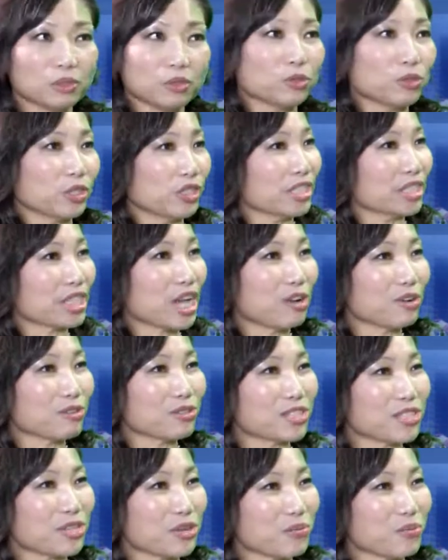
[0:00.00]
you can
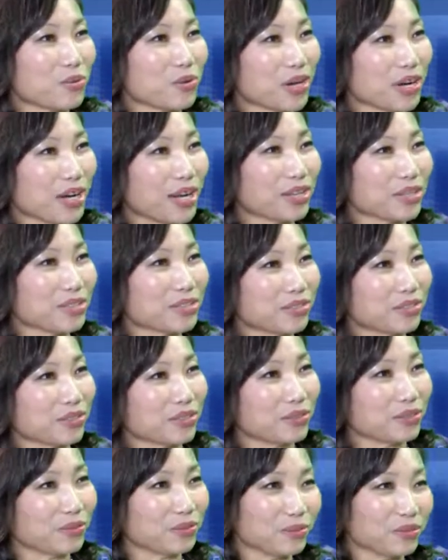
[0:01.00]
count Singapore as
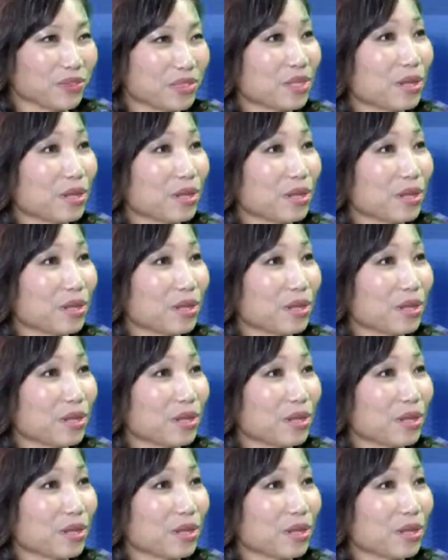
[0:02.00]
uh, the